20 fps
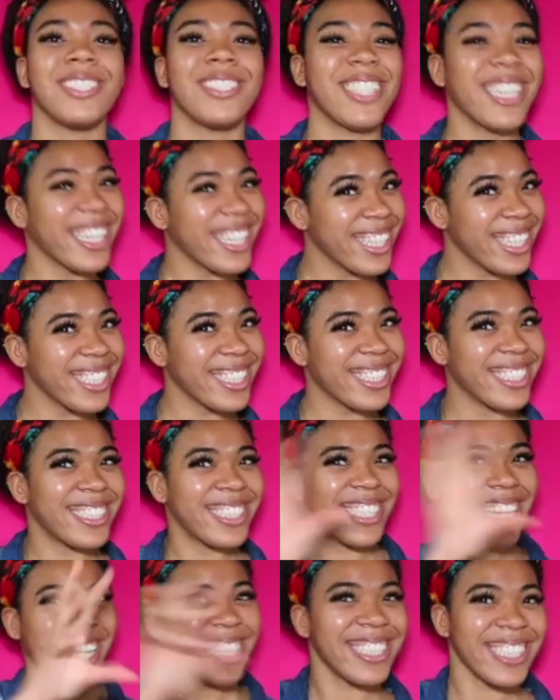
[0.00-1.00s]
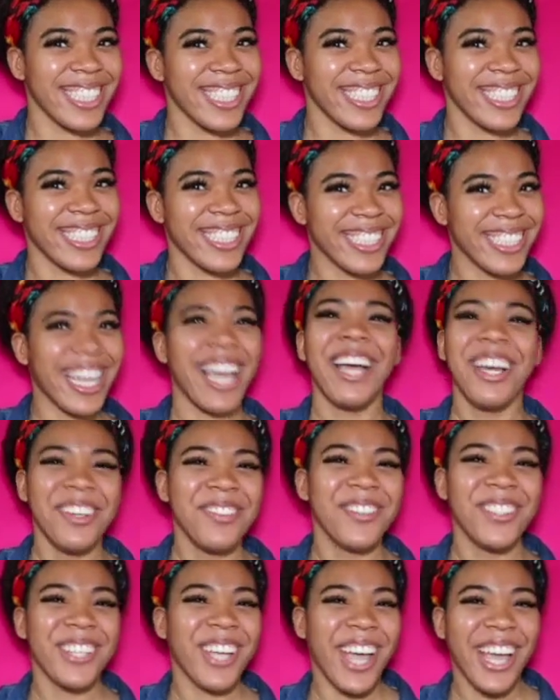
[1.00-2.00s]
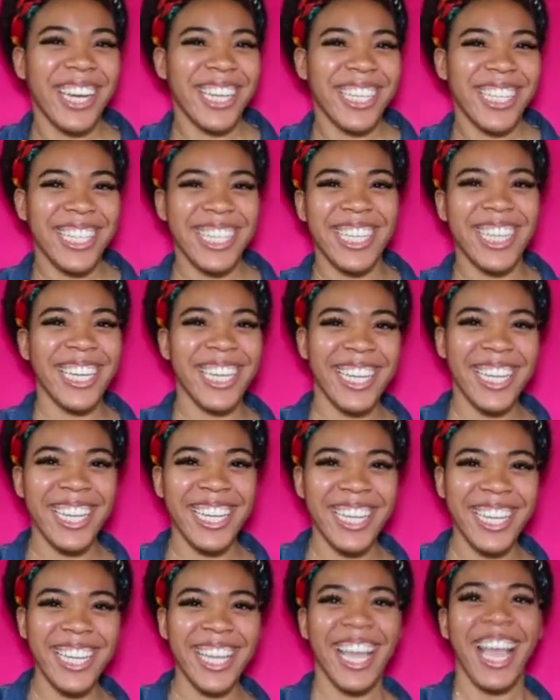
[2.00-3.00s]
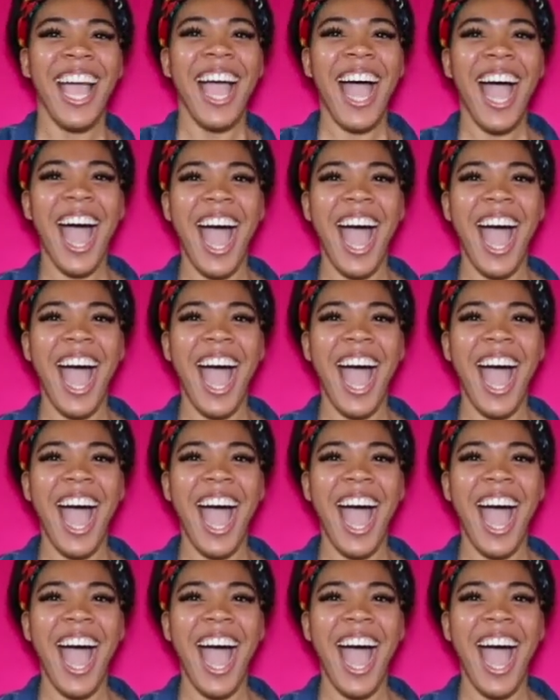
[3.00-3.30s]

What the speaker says: get it? Did you catch it? I hope you got it.